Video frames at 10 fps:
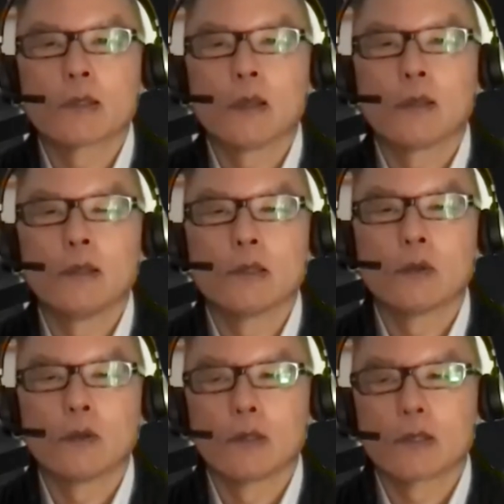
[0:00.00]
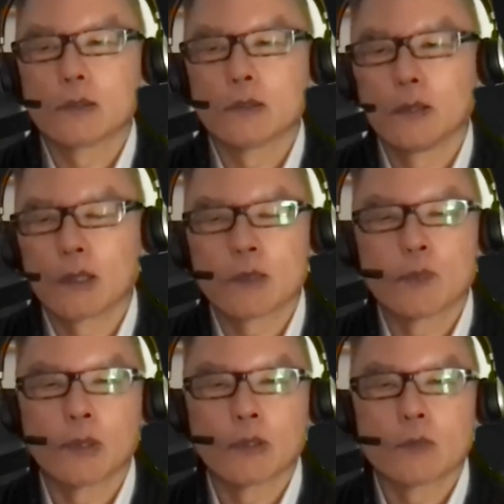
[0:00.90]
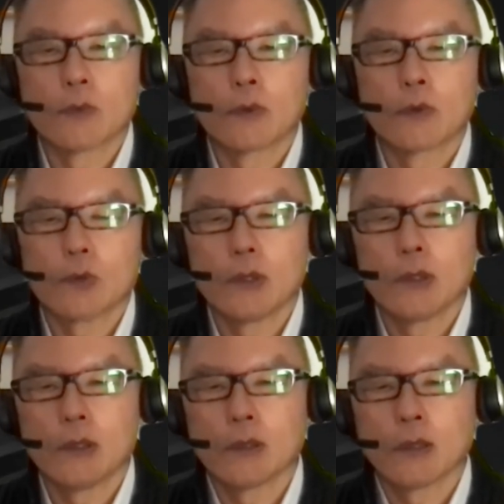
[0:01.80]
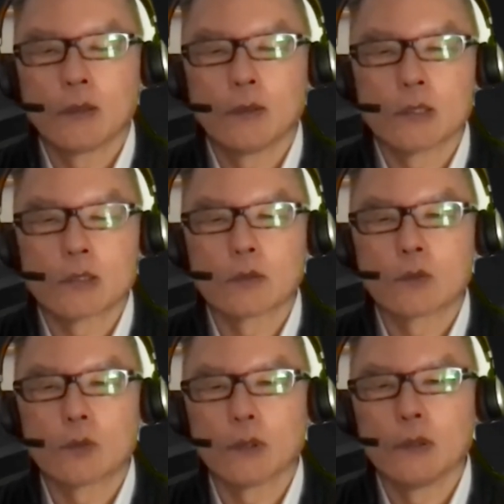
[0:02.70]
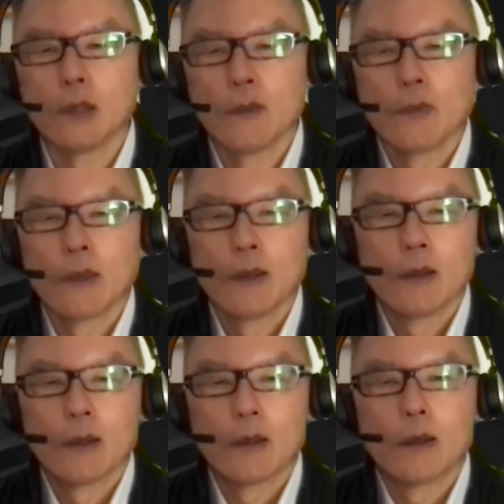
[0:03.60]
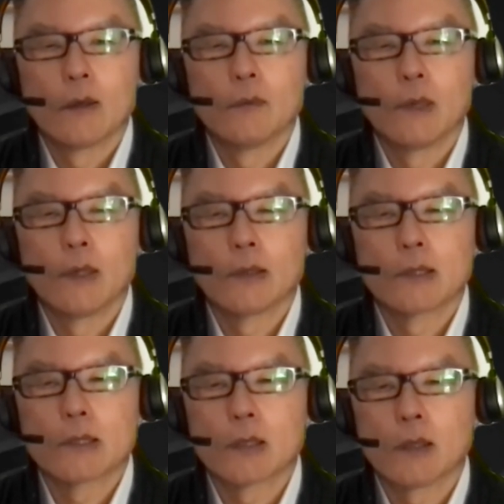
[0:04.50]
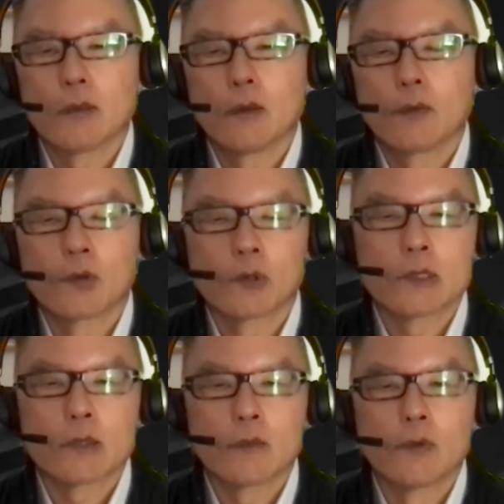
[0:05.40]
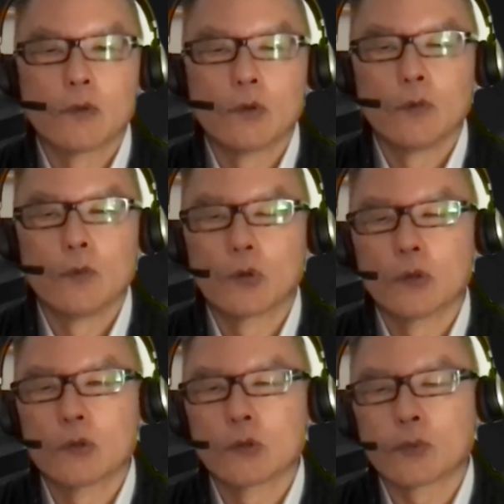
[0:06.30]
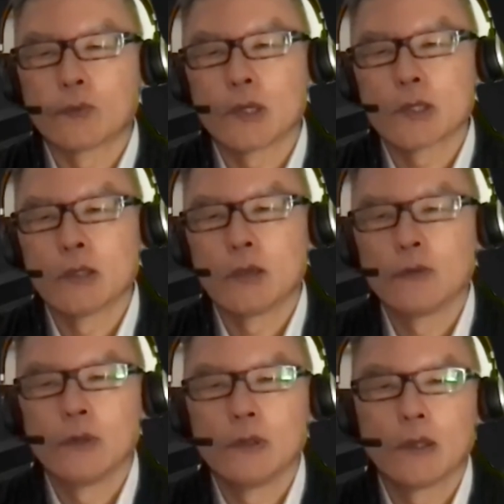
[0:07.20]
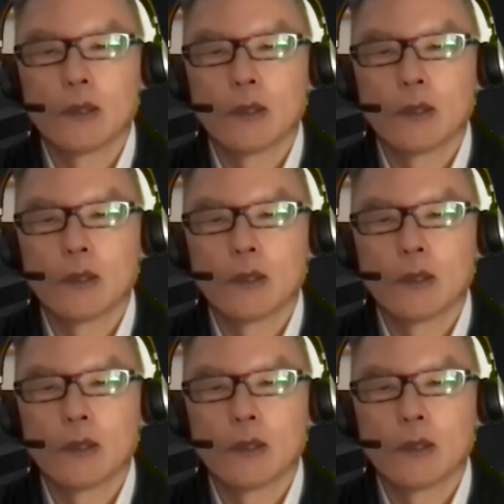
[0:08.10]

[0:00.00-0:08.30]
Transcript: at least your initial experience with a 3D digital twin. And of course, if you go more into the professional level,